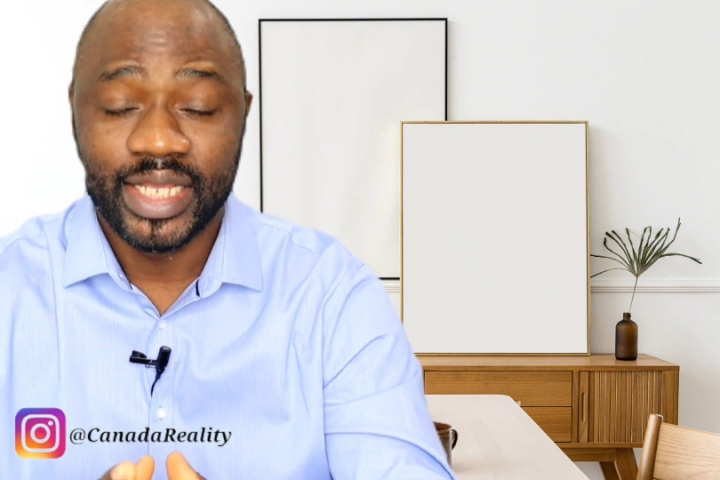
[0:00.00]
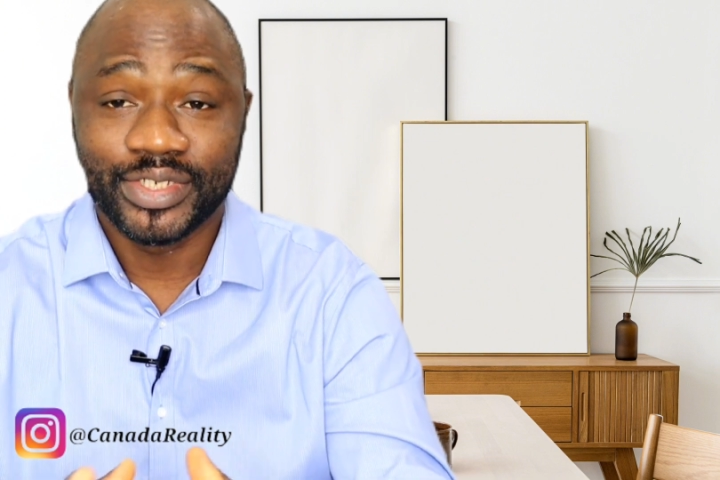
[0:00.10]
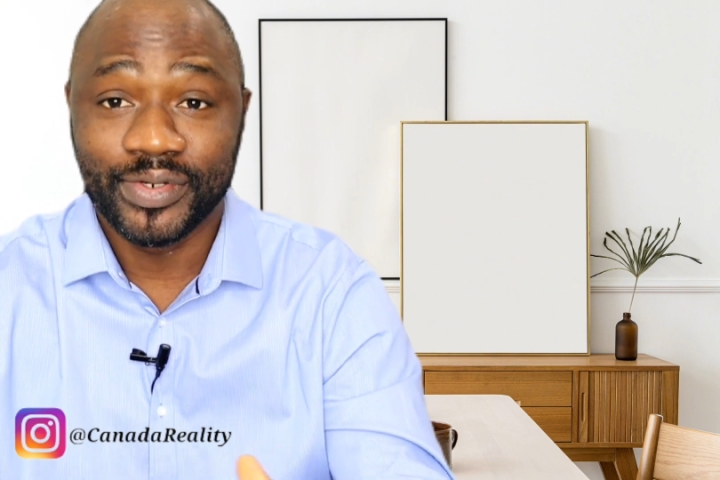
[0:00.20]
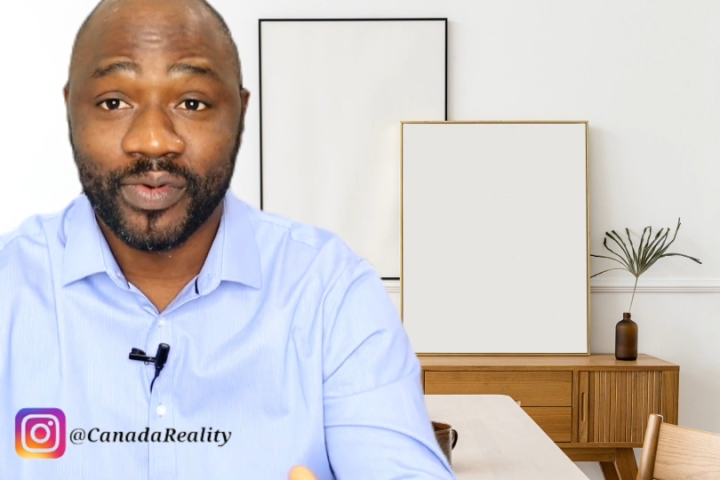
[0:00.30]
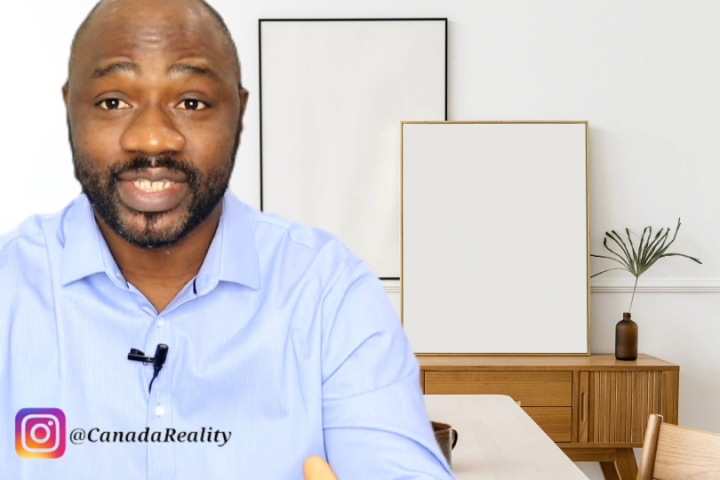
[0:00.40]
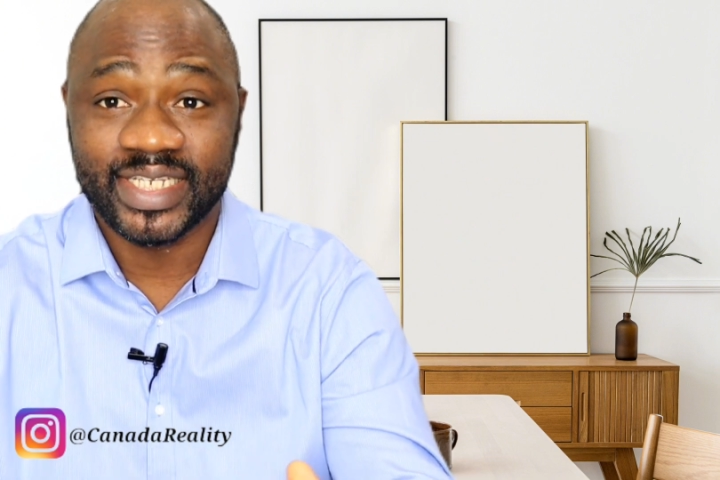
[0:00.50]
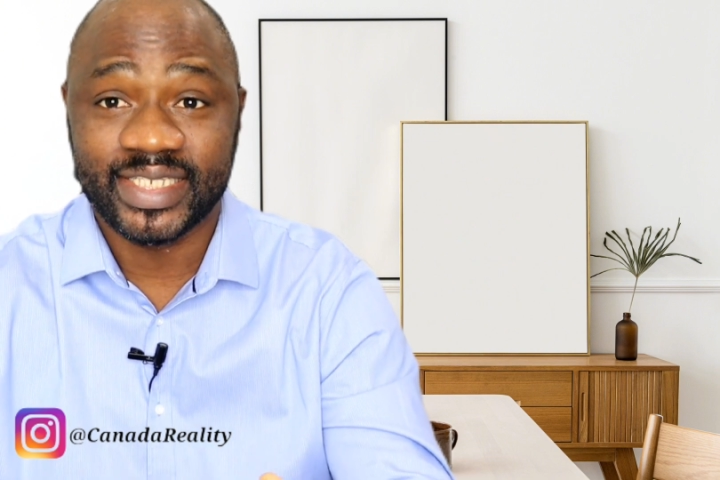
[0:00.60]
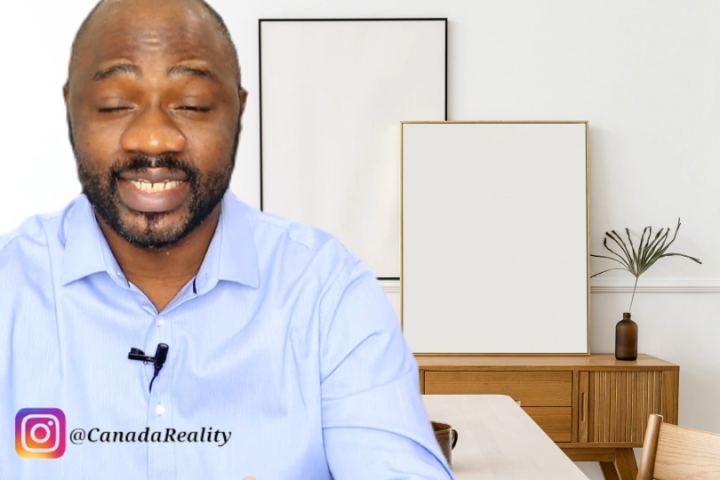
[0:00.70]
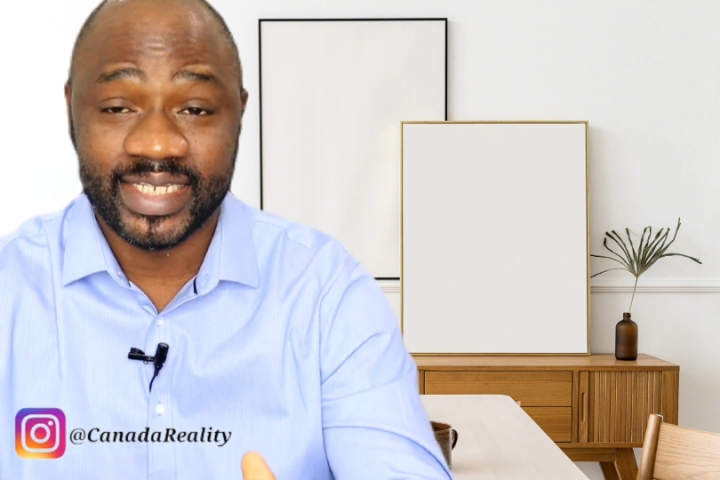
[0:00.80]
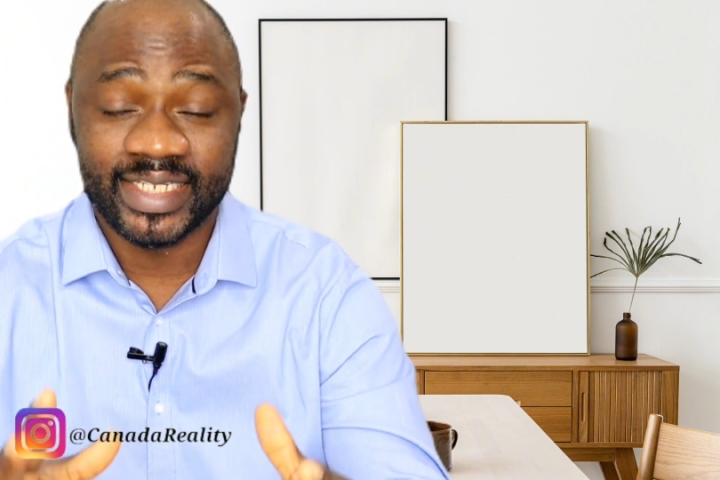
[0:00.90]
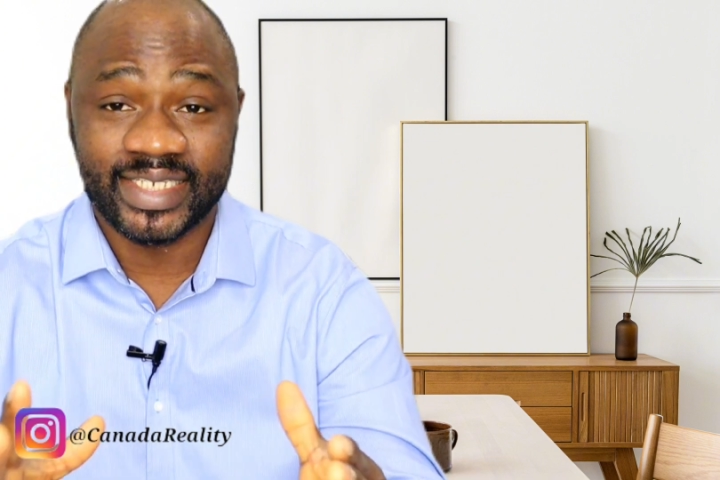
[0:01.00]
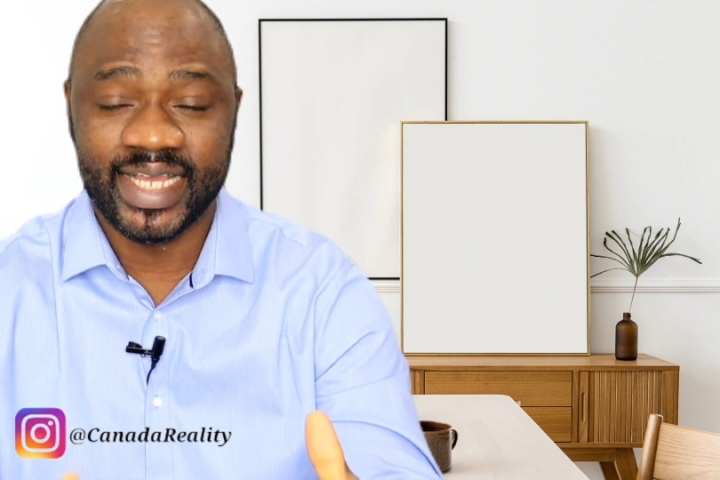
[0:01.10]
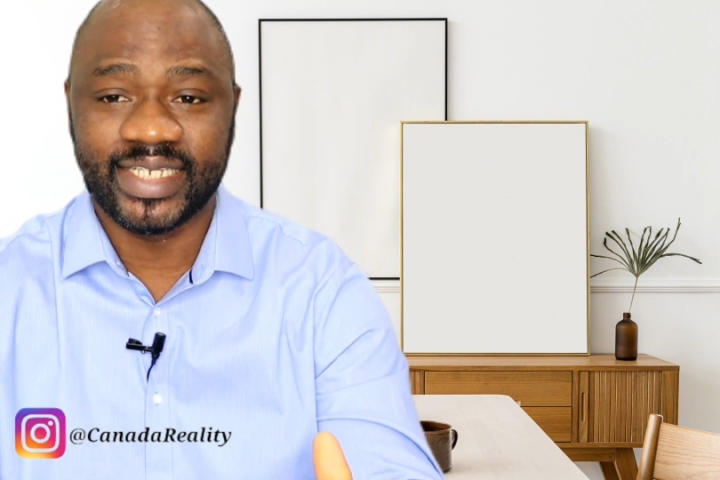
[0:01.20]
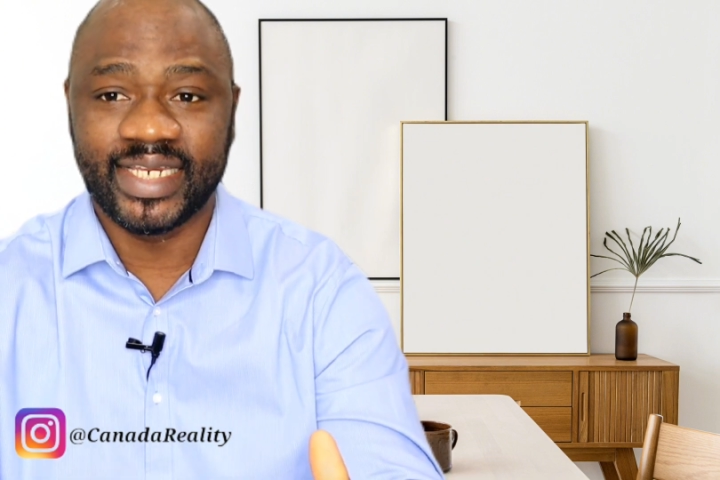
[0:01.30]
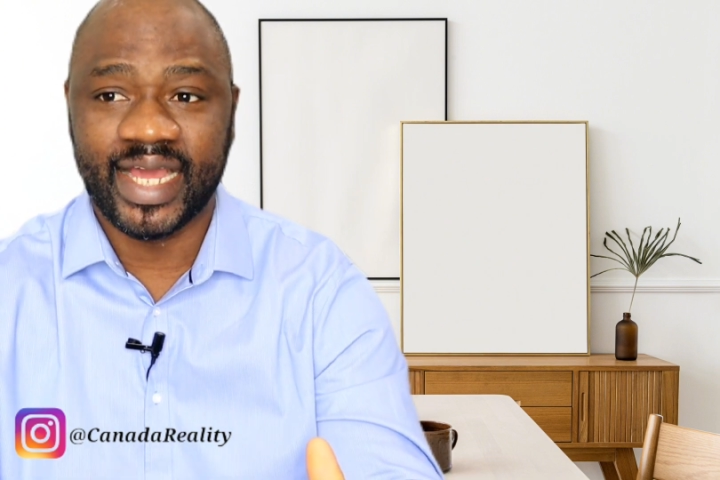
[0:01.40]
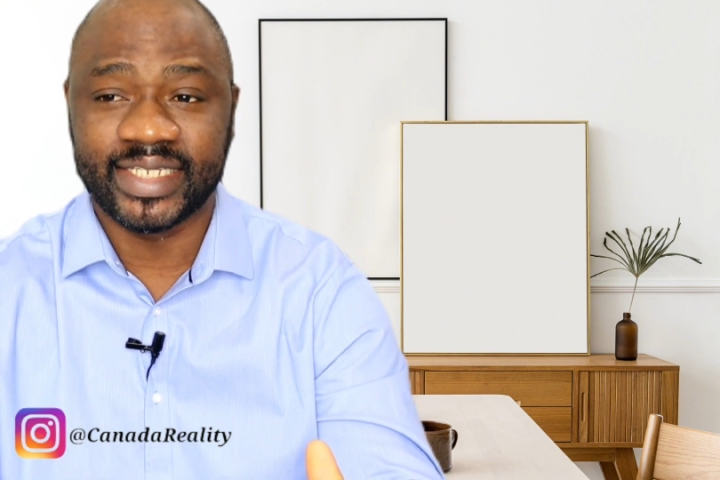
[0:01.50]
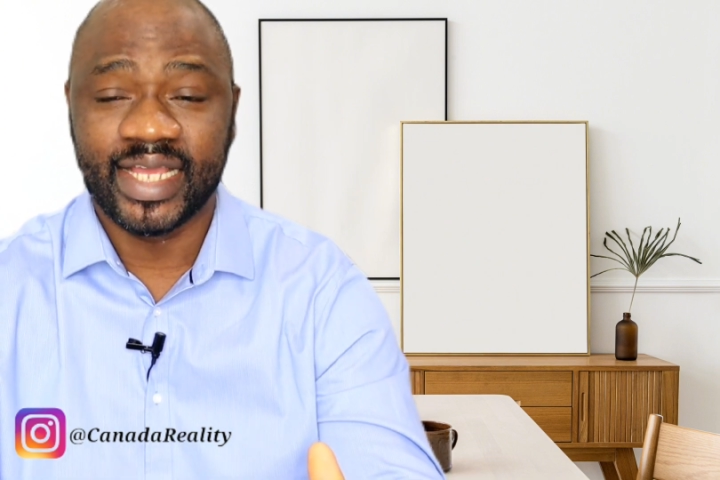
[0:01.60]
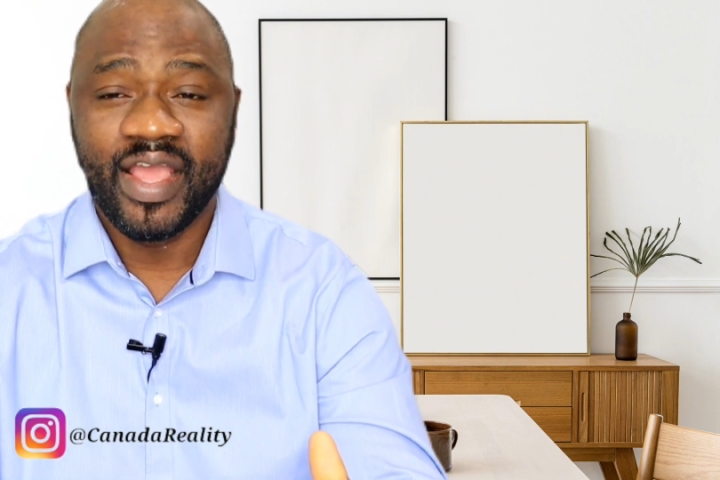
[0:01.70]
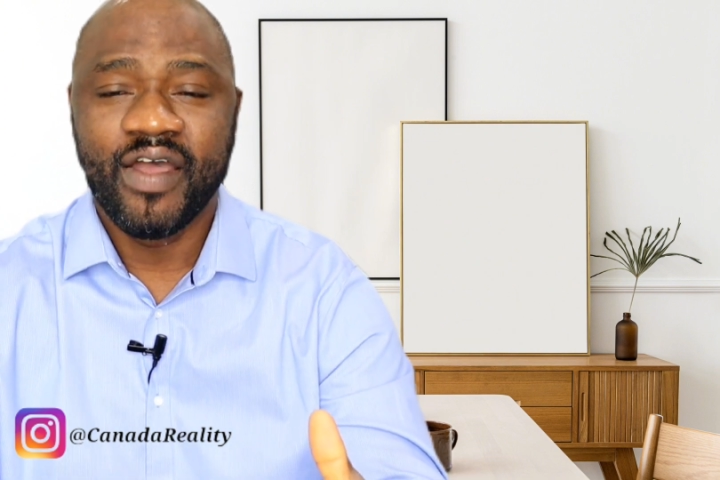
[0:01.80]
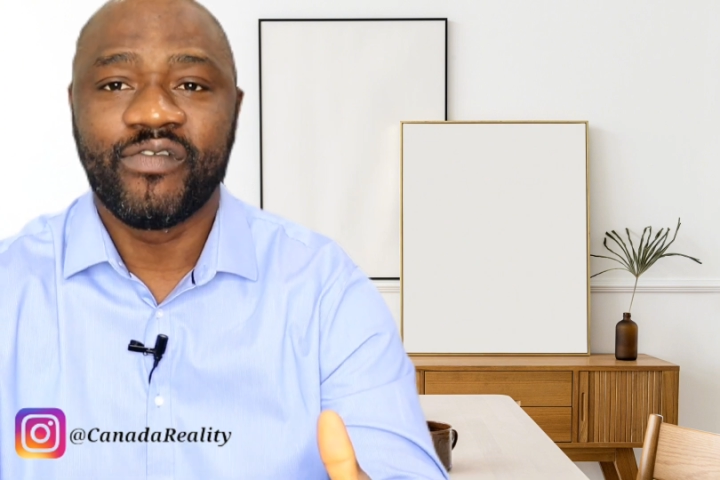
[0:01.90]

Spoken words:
So what is this? It's stating that